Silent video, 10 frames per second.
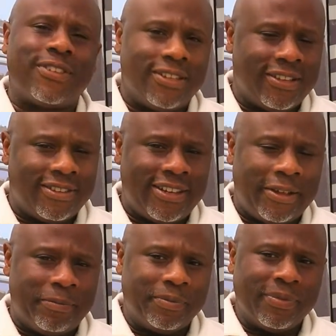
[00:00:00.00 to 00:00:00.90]
at the
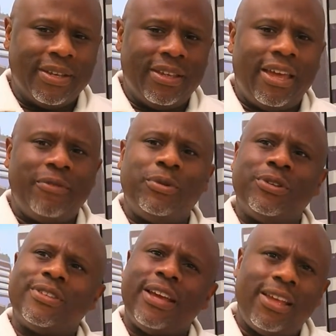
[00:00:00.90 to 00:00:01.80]
time.
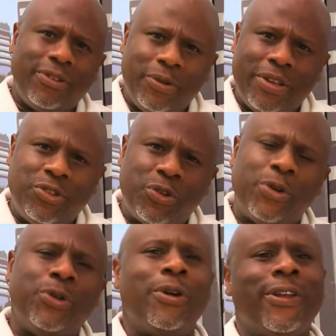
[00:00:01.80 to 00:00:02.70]
Everyone's like, you enjoy,
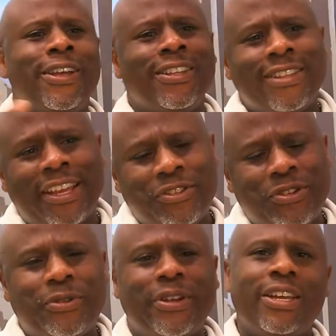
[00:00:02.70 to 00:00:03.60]
you're in
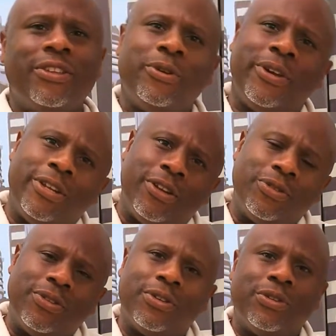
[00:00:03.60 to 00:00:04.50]
Nigeria, you're in
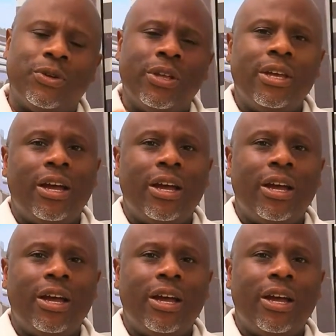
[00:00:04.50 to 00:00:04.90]
London.